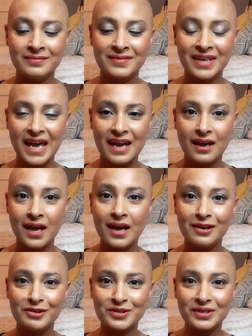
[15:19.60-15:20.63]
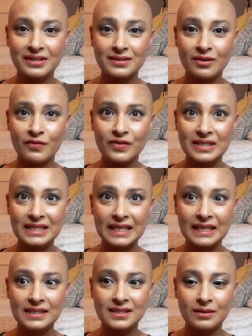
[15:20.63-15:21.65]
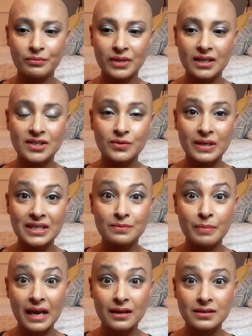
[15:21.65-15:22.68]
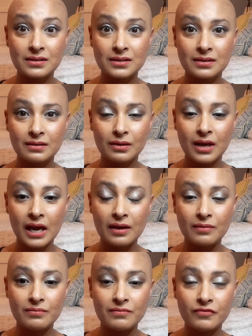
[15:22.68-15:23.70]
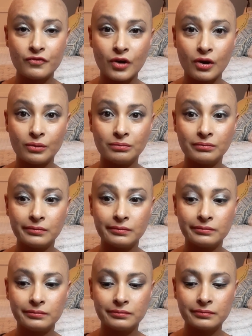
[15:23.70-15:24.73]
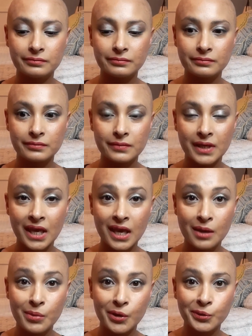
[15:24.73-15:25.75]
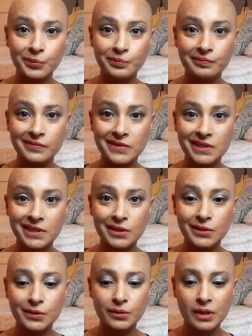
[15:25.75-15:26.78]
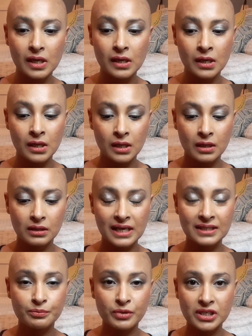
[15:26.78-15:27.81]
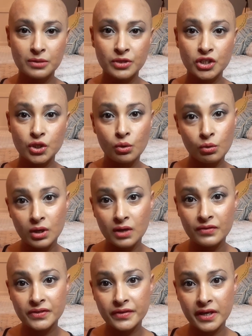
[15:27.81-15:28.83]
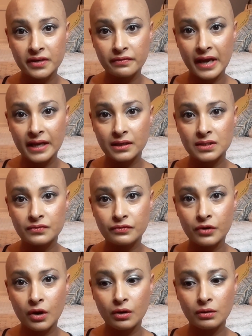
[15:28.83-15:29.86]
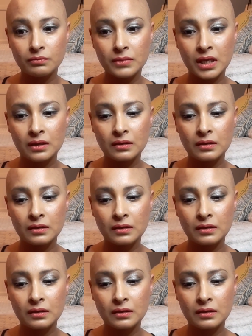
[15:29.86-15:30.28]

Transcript: Yeah, hair loss is obviously something to expect from chemo. So that's pretty much all of the side effects from